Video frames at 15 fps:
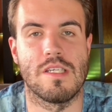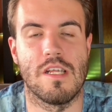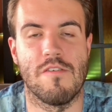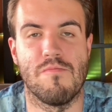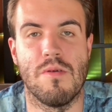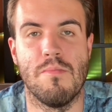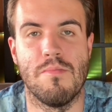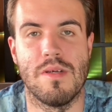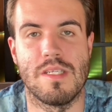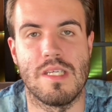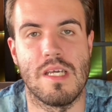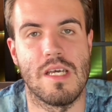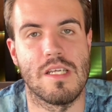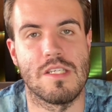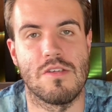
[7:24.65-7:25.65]
and I've been
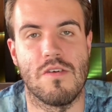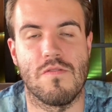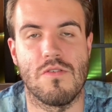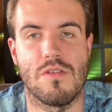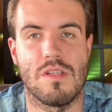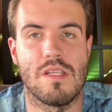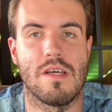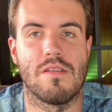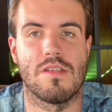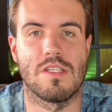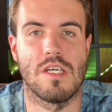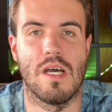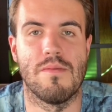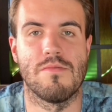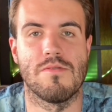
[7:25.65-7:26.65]
busy, and so I've got now the
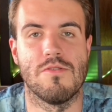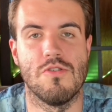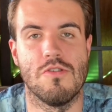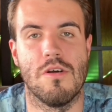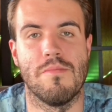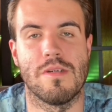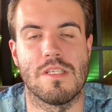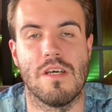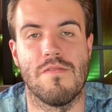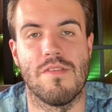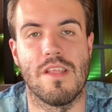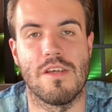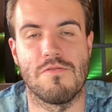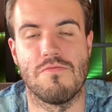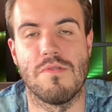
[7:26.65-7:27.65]
time to enjoy myself, and
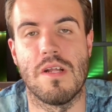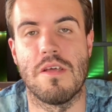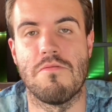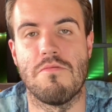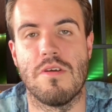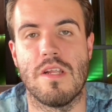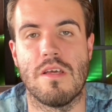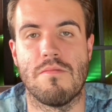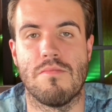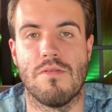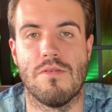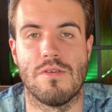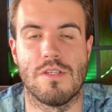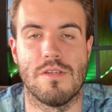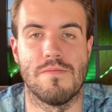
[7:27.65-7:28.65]
that is really, really
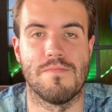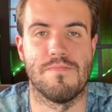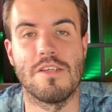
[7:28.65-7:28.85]
important.